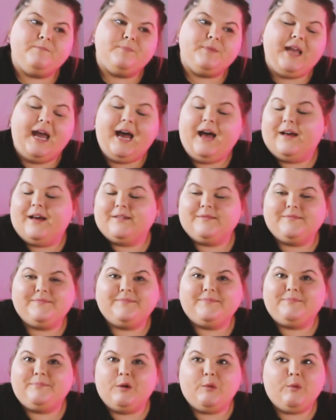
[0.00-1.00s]
yeah,
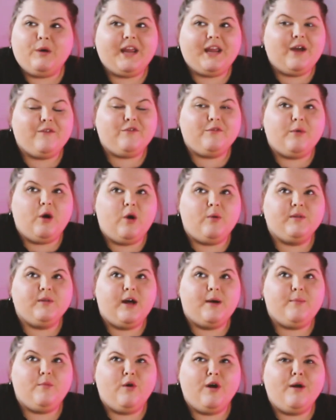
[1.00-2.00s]
been working out from home a
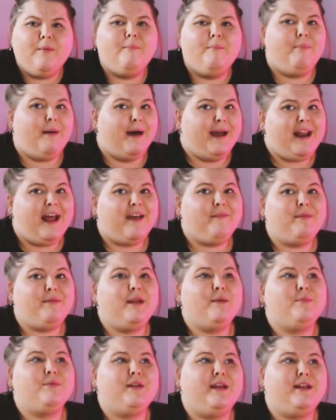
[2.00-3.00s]
lot more, but I've been
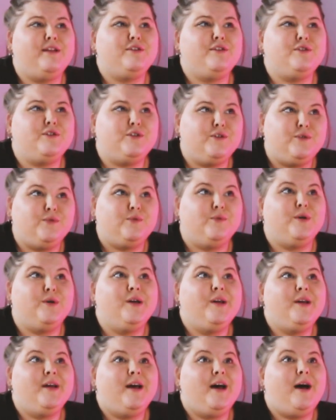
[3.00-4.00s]
able to do
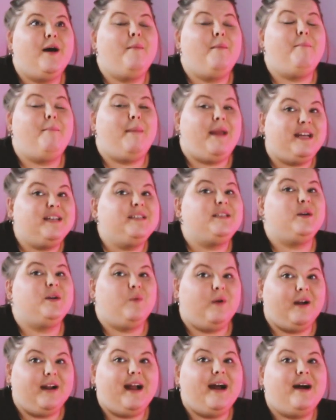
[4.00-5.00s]
amazing
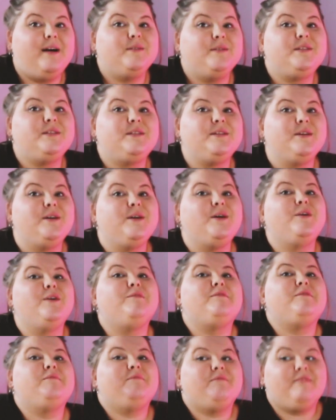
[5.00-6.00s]
workouts
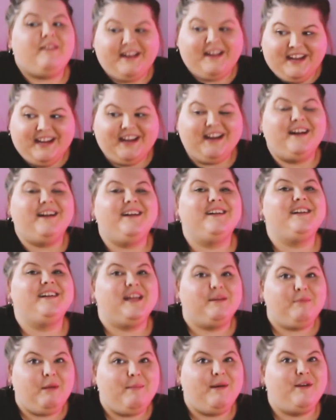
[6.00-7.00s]
from right here
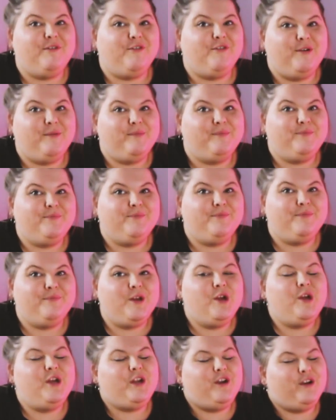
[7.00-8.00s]
in my bedroom.
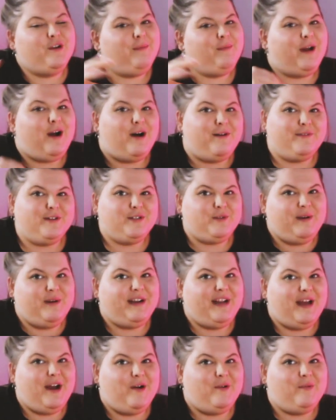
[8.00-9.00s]
You're in my office
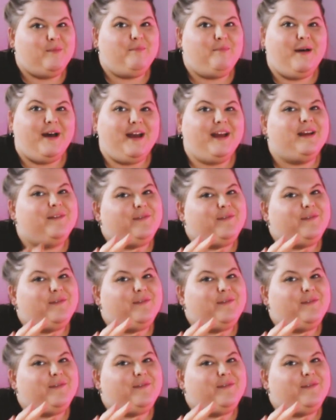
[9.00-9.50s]
right now, but